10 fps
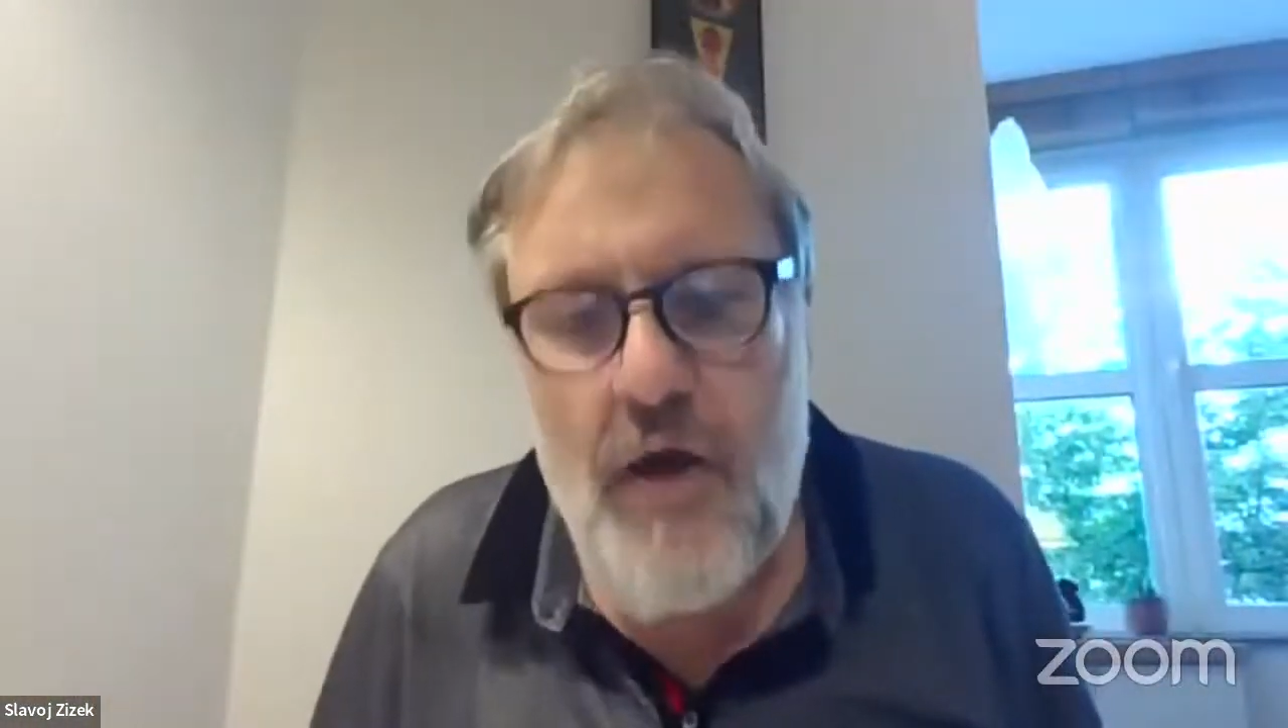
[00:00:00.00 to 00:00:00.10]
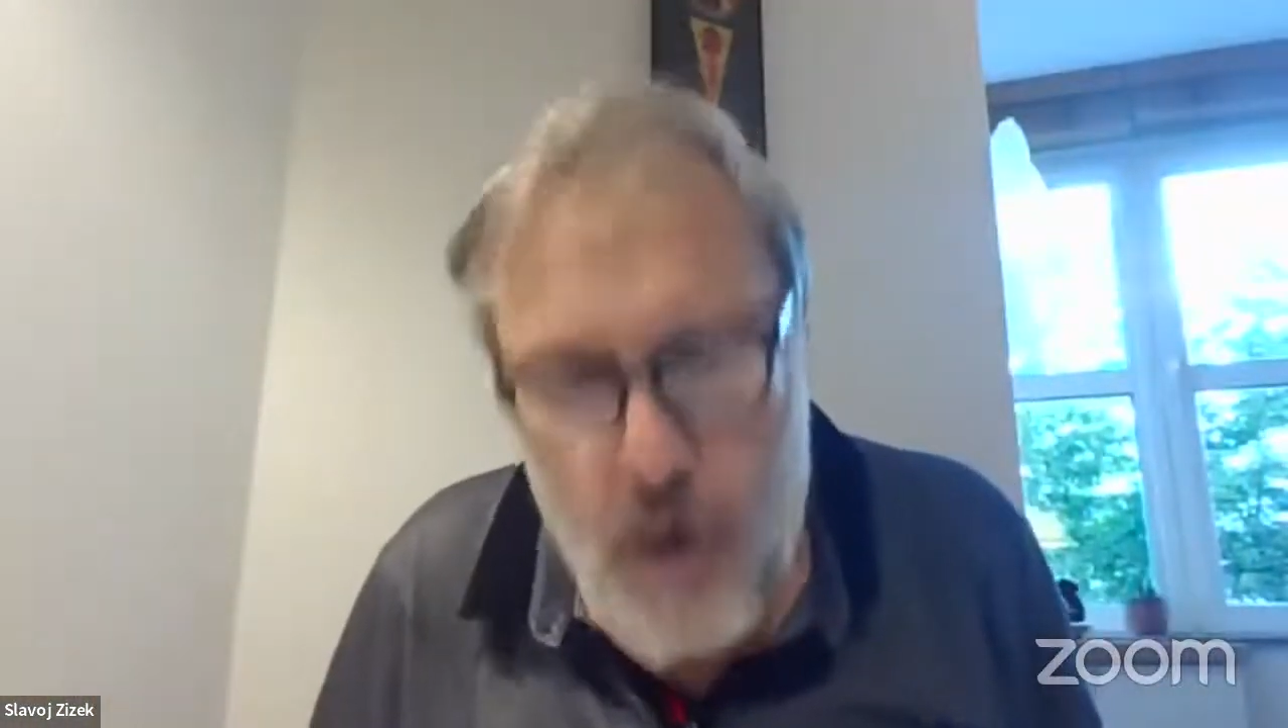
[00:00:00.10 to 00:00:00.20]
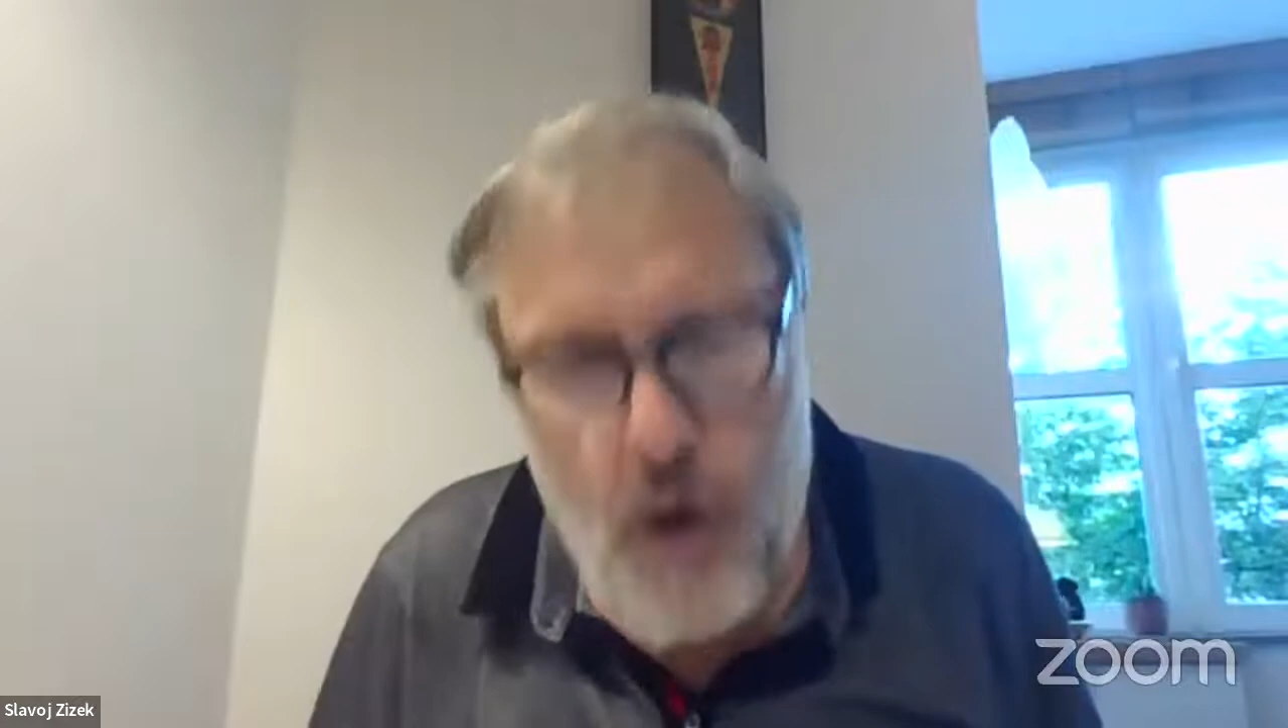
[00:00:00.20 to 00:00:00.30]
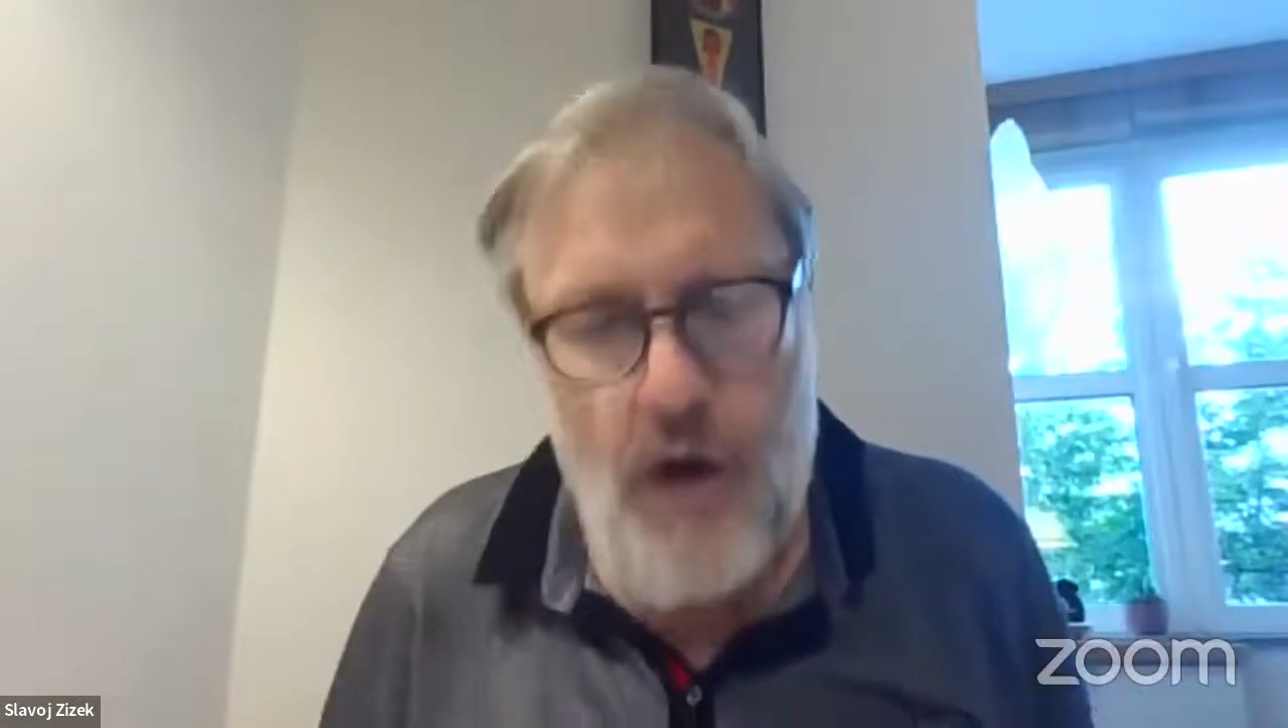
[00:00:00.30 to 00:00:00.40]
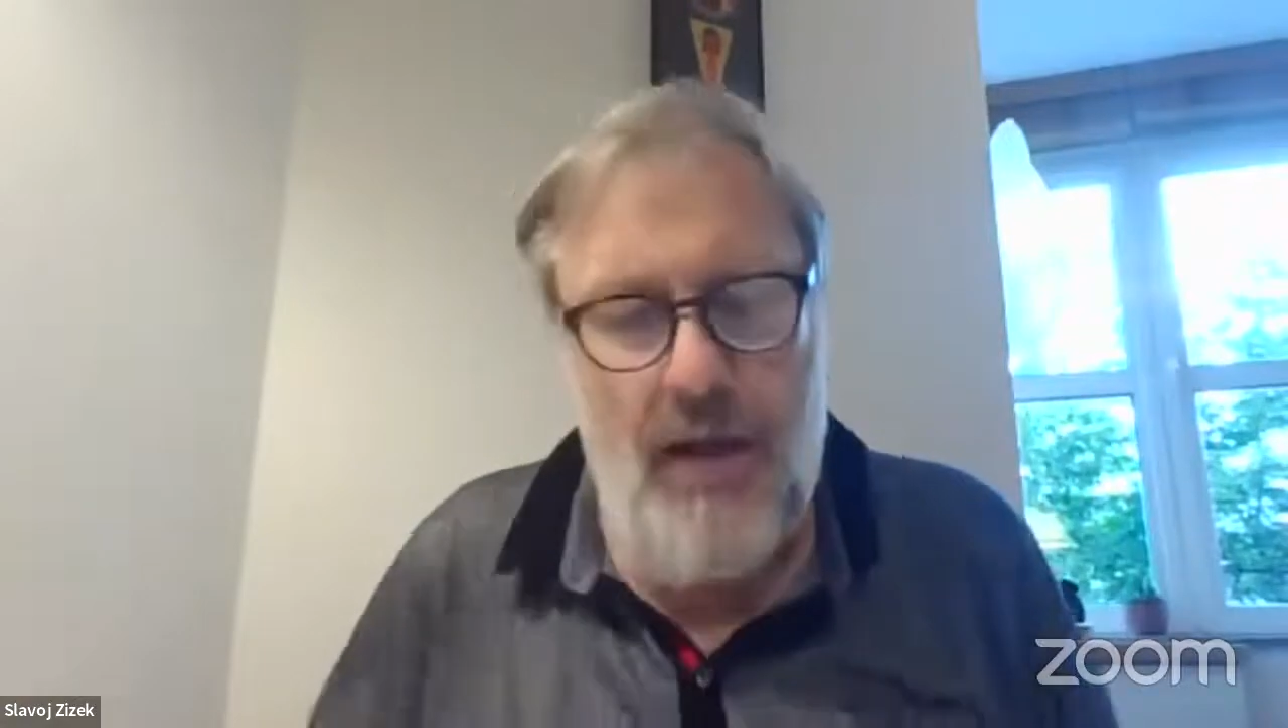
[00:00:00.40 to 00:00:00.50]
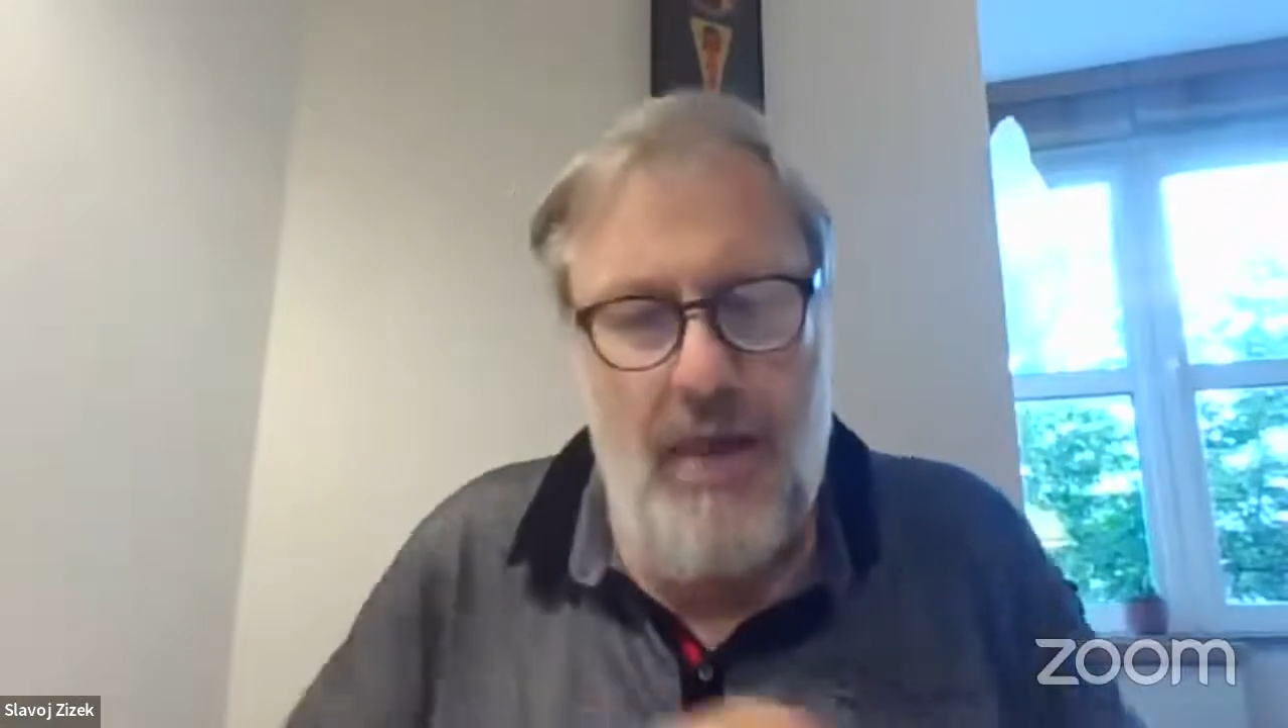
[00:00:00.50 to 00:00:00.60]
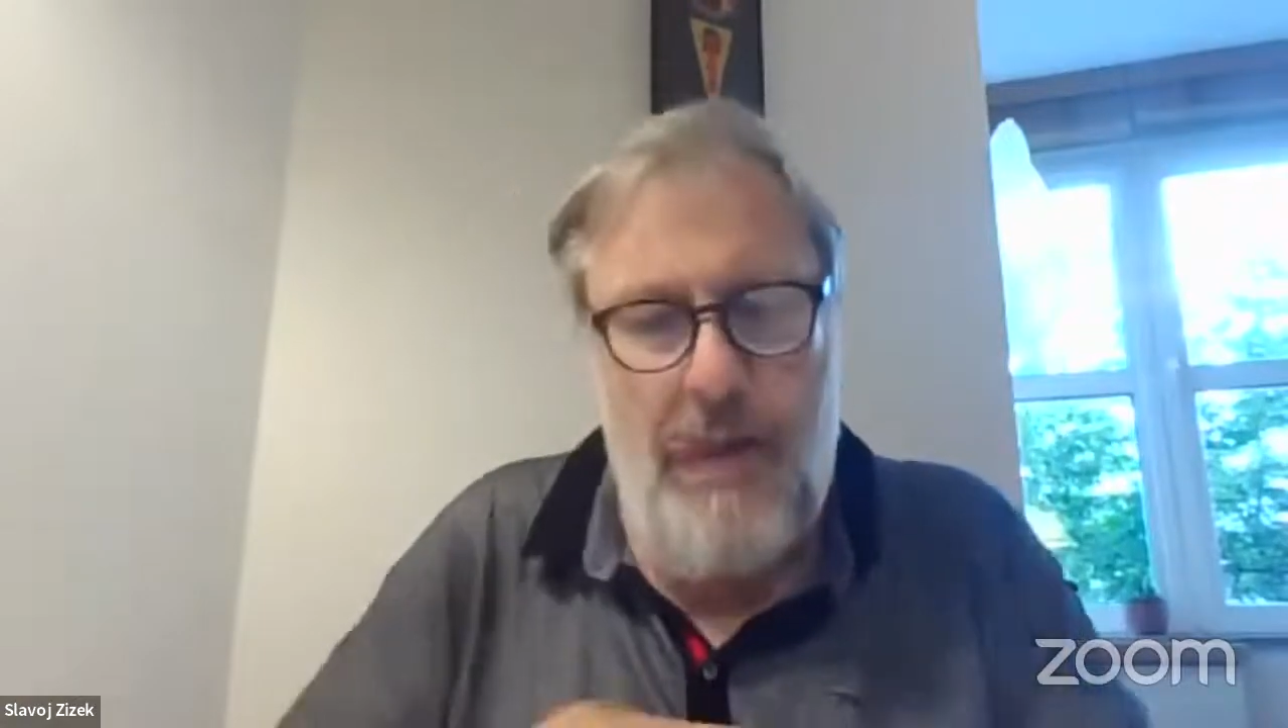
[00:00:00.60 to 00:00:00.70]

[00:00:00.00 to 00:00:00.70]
all.